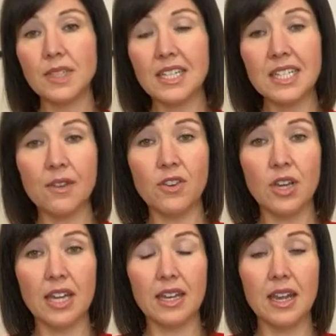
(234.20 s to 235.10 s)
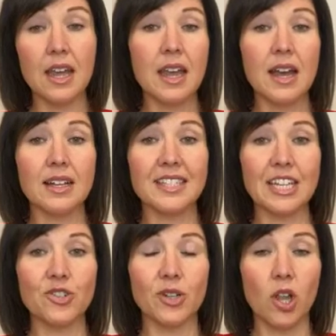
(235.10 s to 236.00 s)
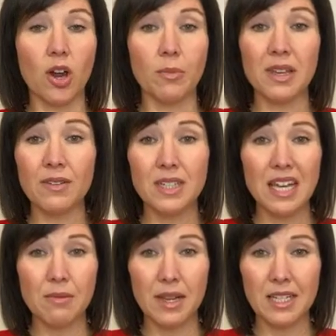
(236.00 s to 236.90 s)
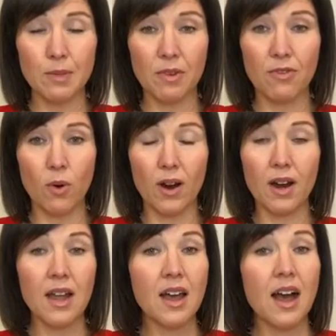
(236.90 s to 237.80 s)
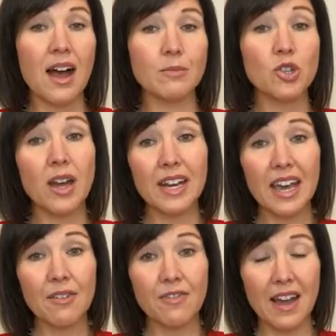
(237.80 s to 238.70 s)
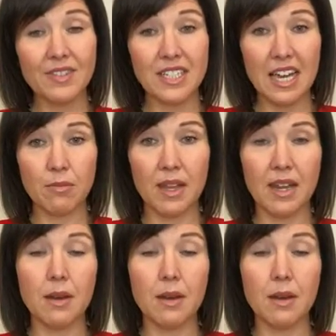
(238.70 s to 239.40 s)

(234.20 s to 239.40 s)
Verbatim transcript: See if you can set your alarm even 10 minutes before. Um, try to get a five to 10 minute